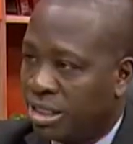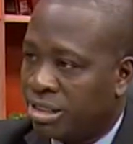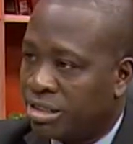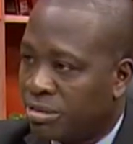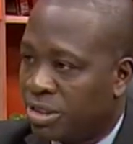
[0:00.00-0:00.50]

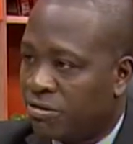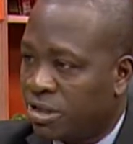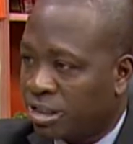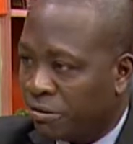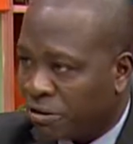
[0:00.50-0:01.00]
in terms of
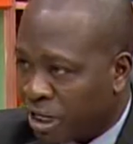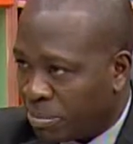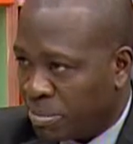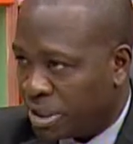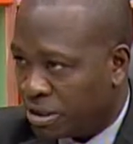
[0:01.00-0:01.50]
the
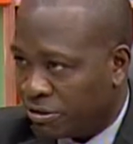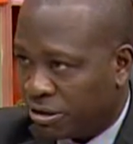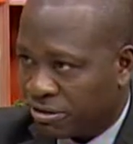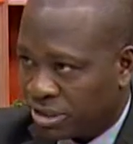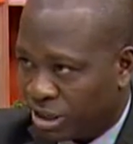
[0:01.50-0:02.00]
development
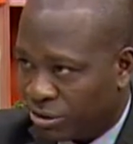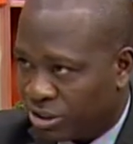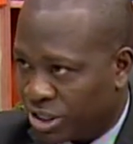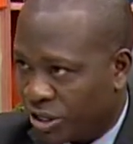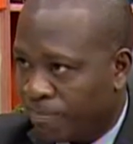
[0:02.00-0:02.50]
of St.
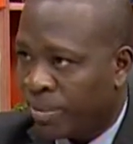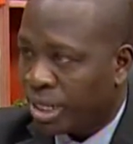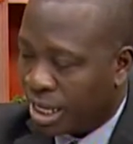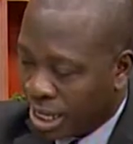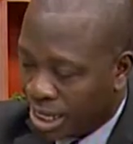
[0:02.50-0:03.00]
Lucia.
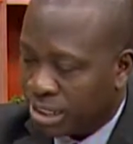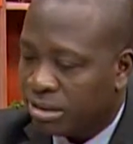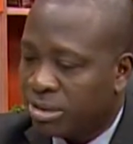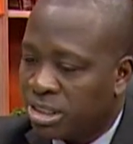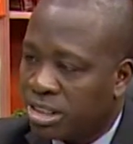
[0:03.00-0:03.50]

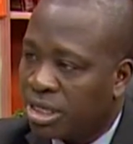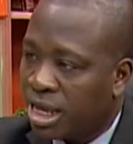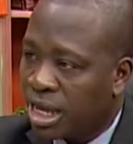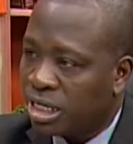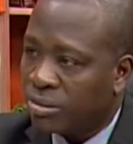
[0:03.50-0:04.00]
And Mr.
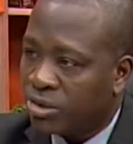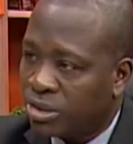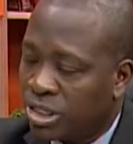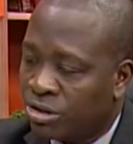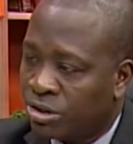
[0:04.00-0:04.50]
Alan
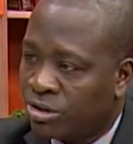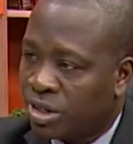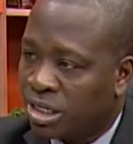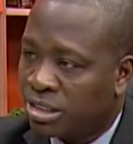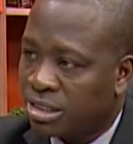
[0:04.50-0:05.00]
Bousquet, to his
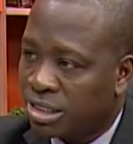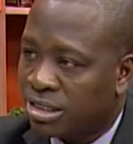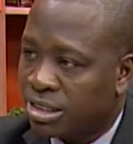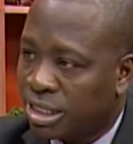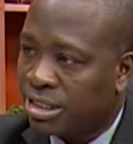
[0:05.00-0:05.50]
credit,
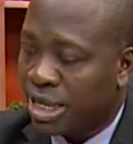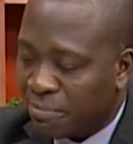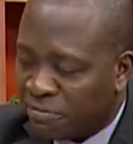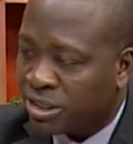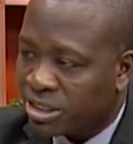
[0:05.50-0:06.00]
stated that
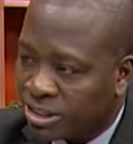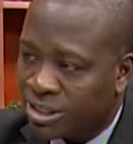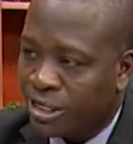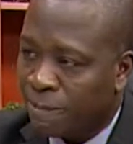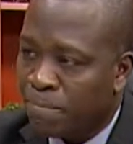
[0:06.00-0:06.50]

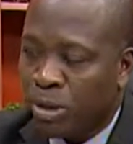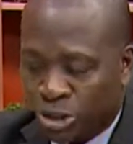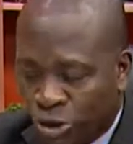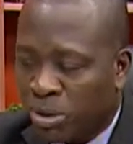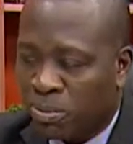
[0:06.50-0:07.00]
emphasis
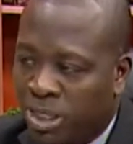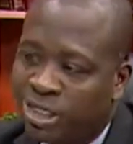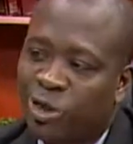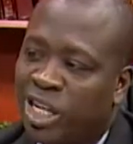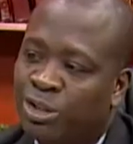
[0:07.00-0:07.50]
should be
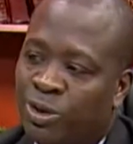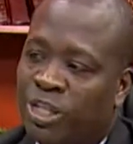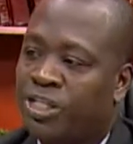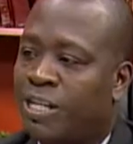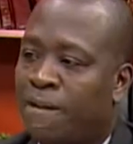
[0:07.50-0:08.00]
placed on
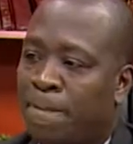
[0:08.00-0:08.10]
education.